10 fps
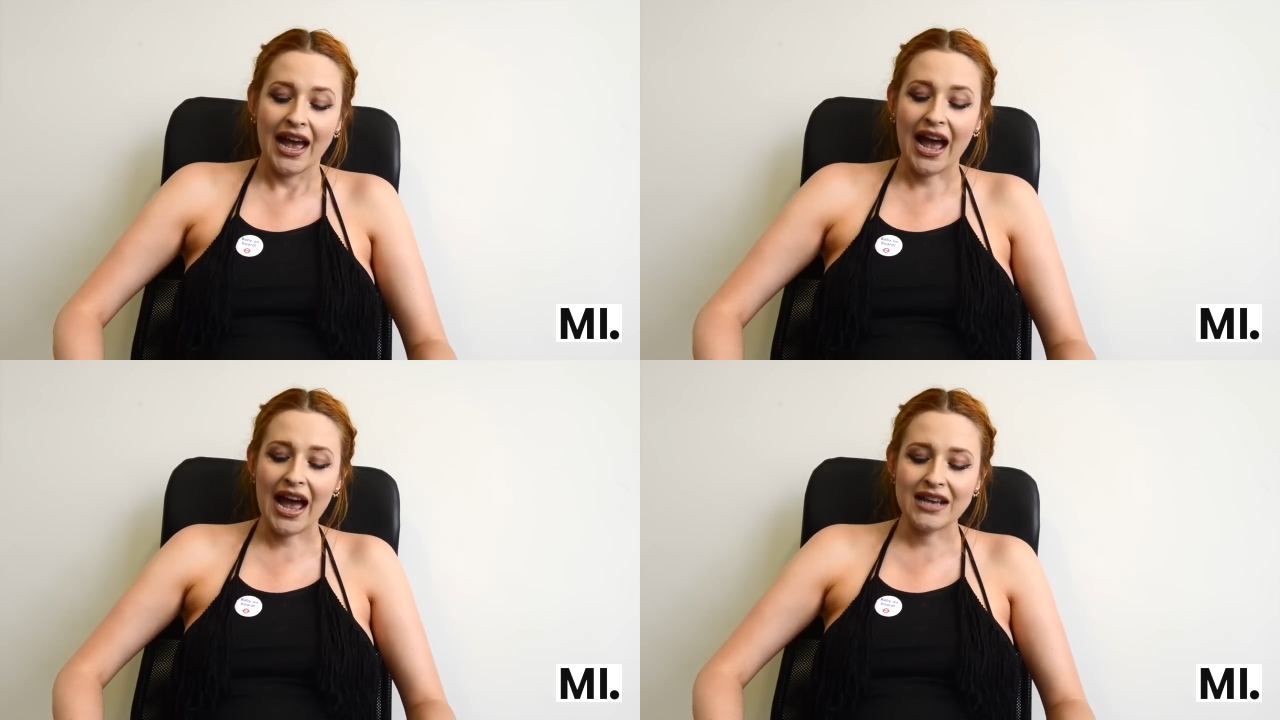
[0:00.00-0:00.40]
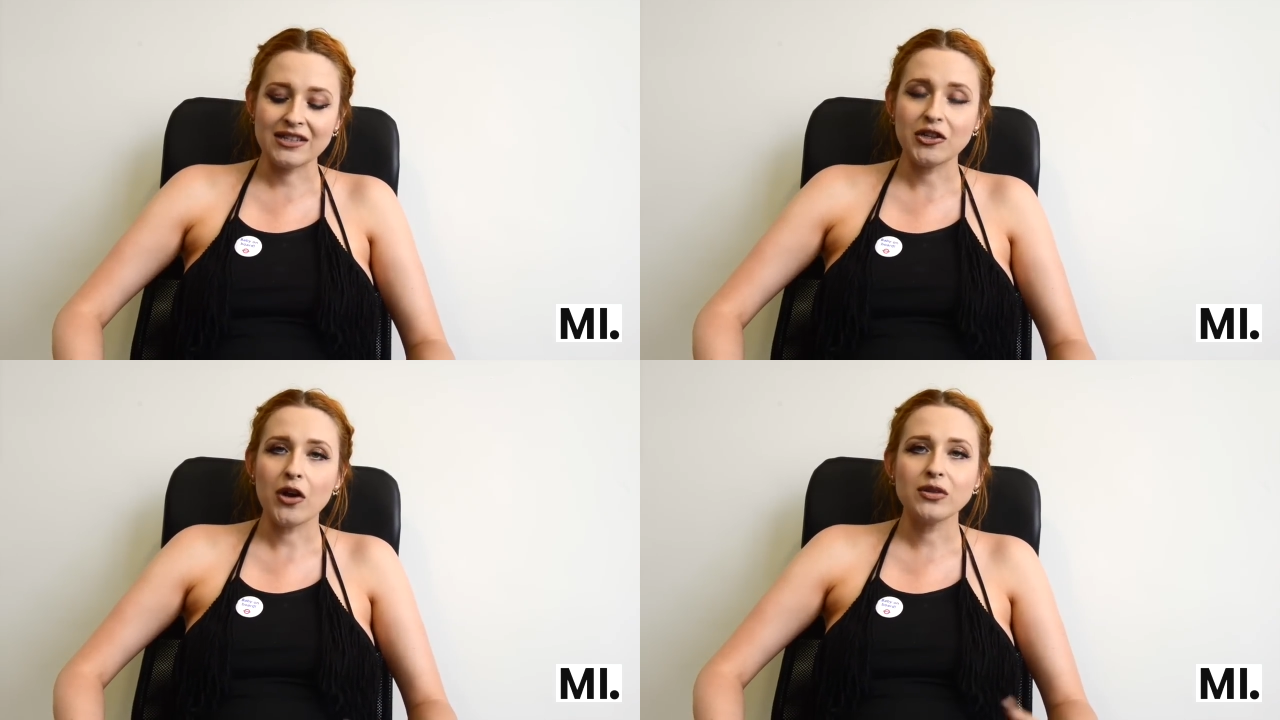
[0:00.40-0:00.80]

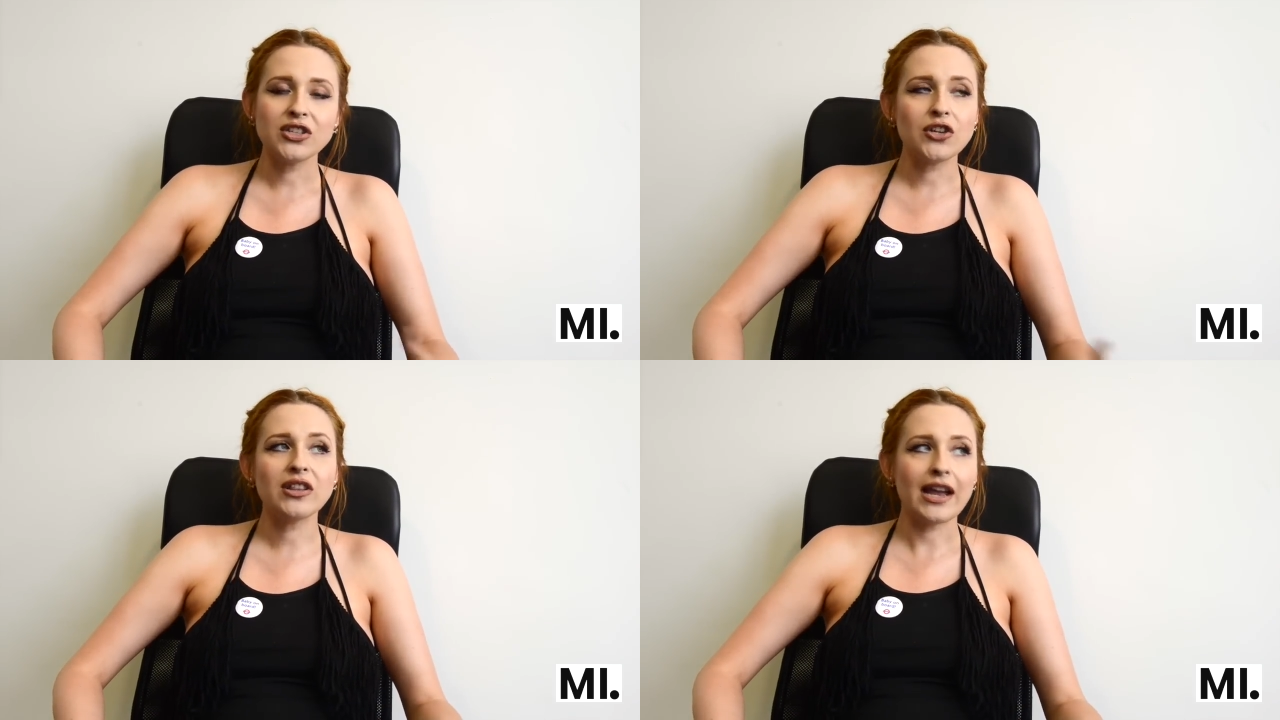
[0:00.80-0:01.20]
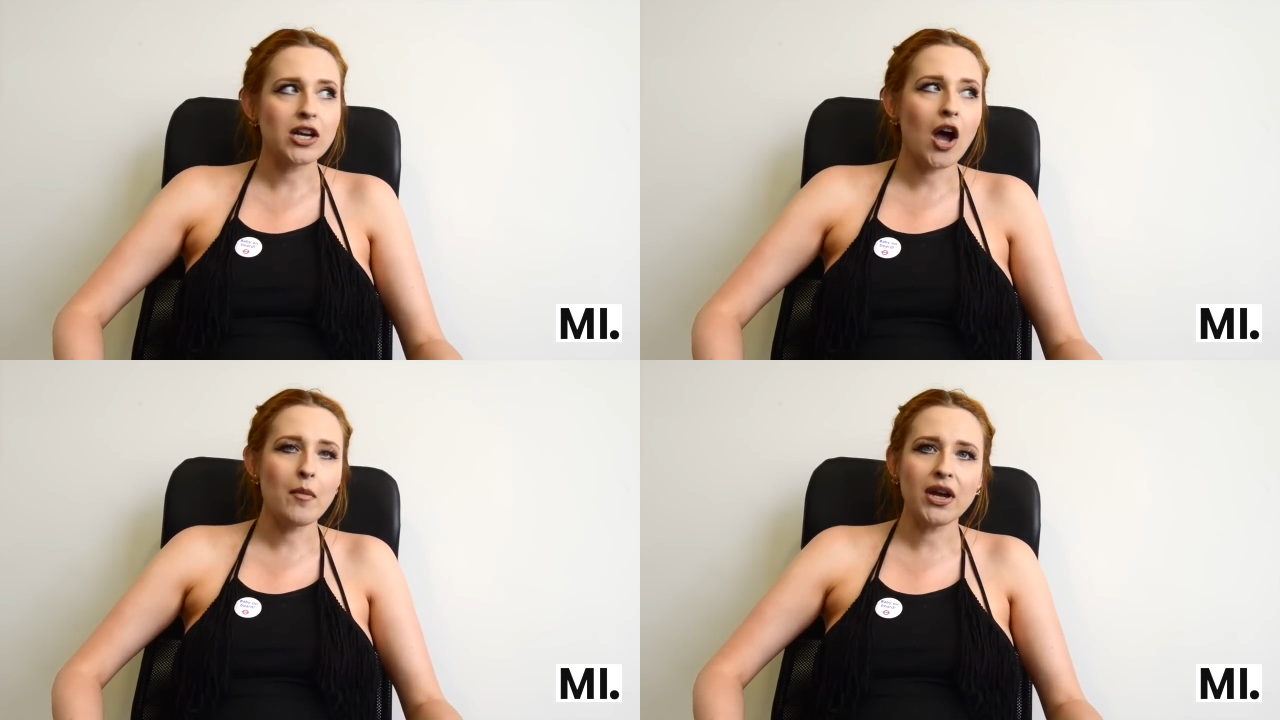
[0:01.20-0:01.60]
and go to like
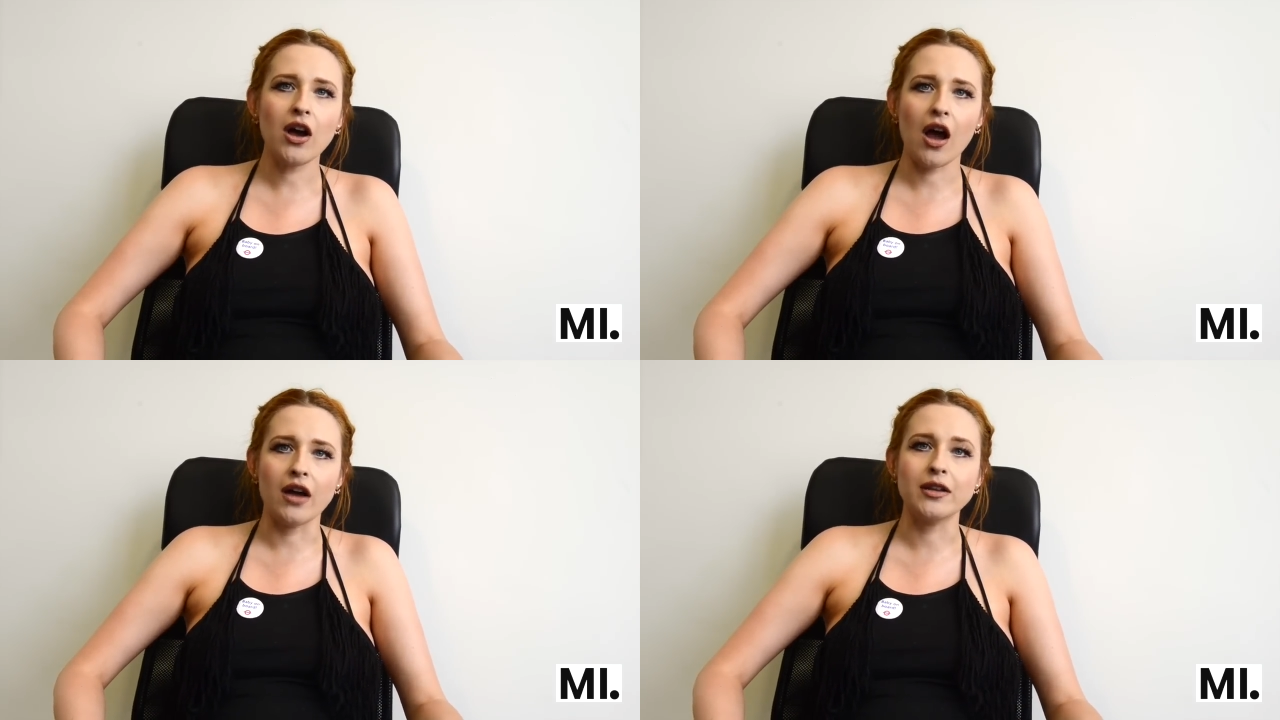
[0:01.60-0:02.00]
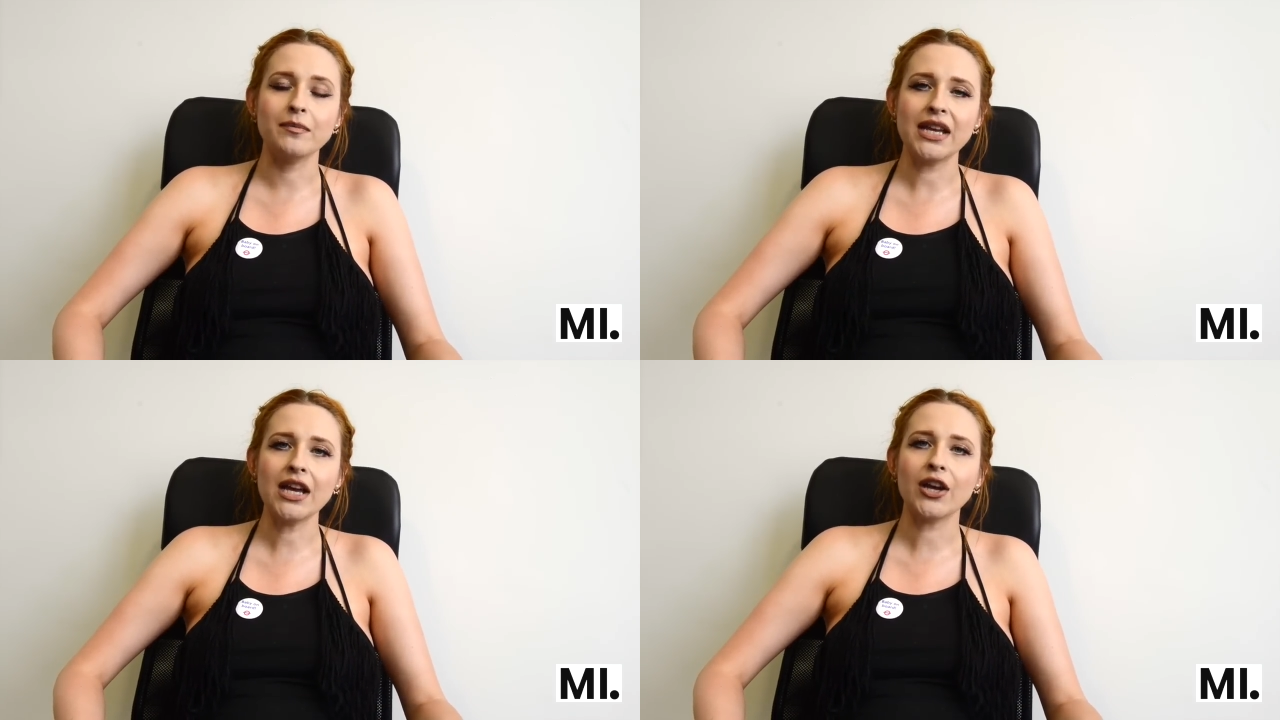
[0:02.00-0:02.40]
Comic-Con and
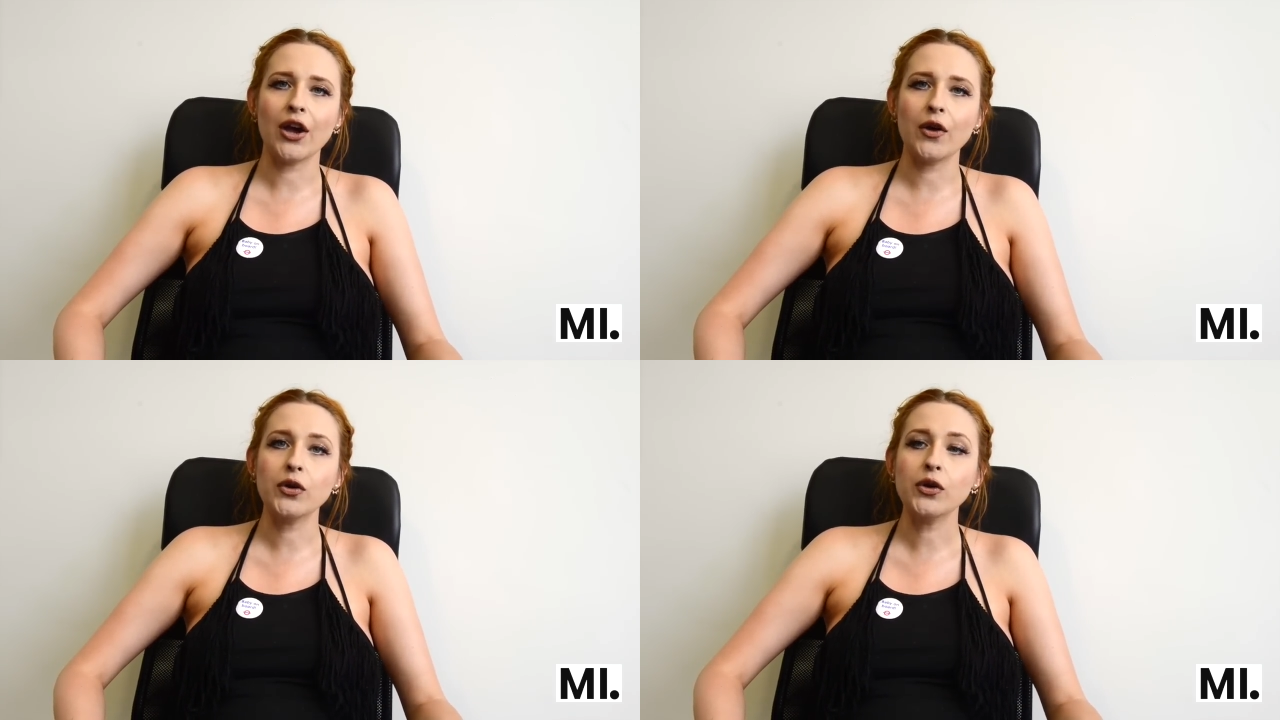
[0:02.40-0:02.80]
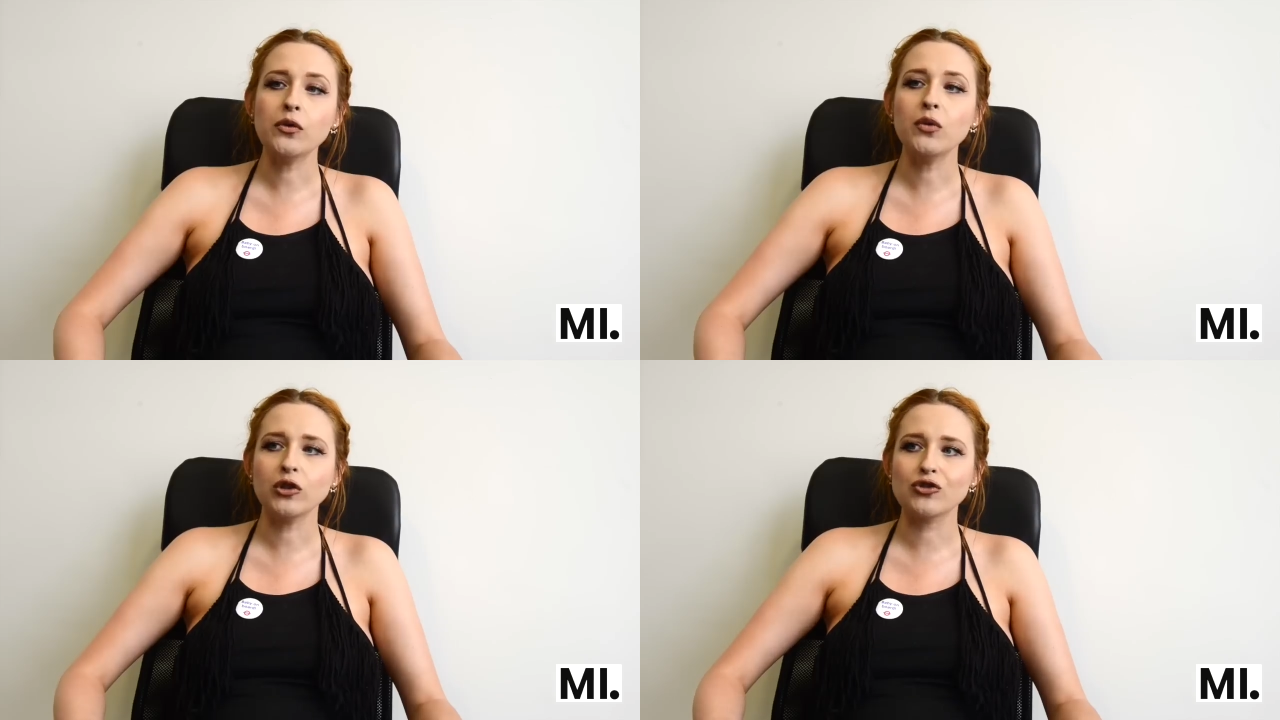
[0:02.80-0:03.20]
meet a girl who
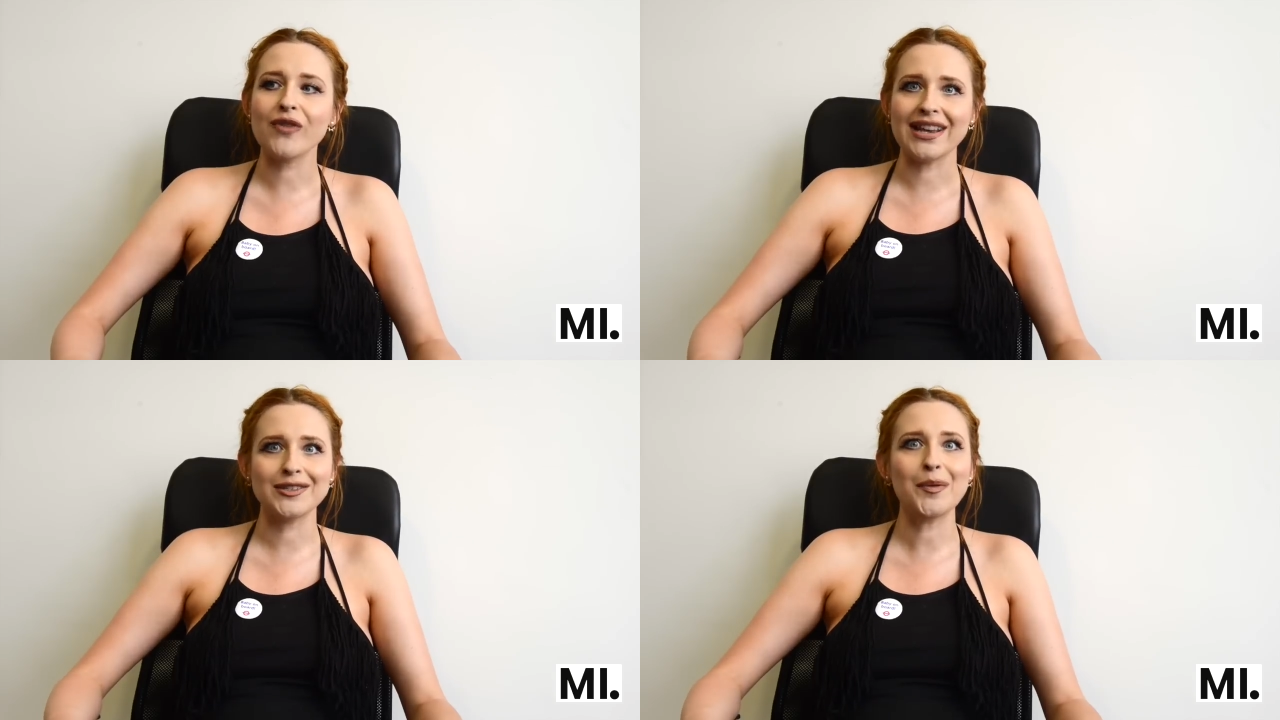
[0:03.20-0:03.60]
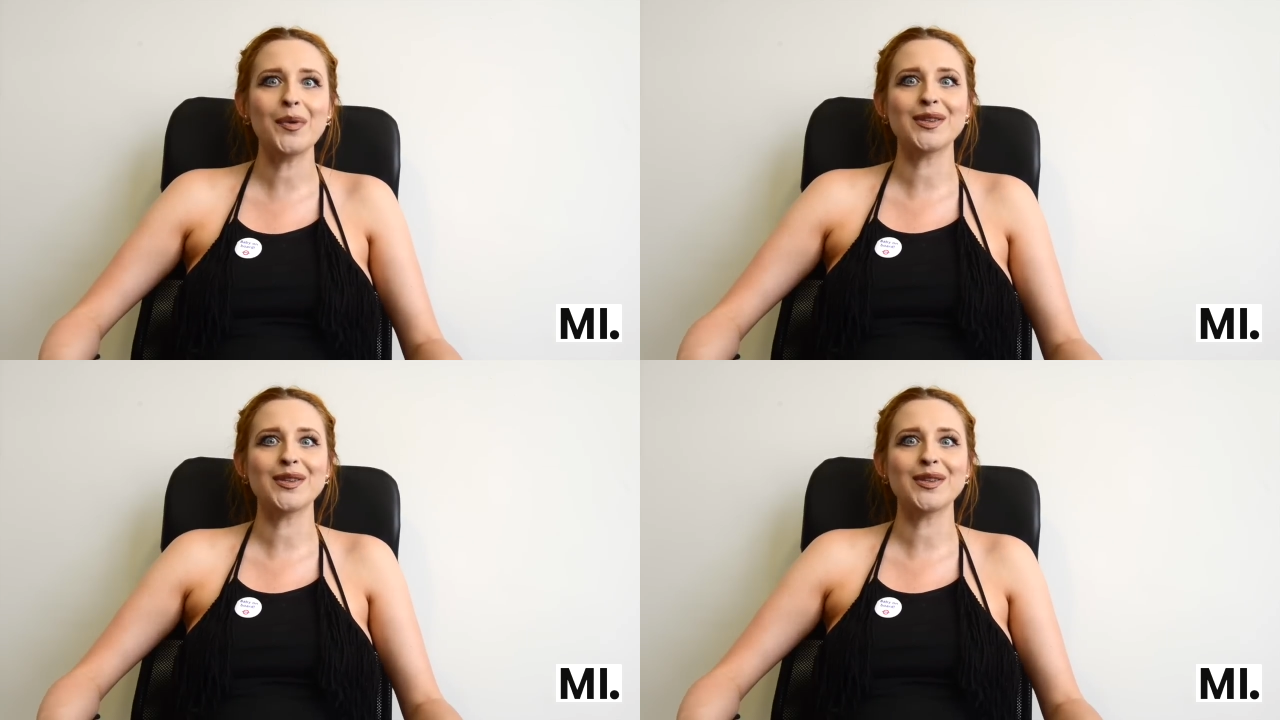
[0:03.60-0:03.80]
will dress up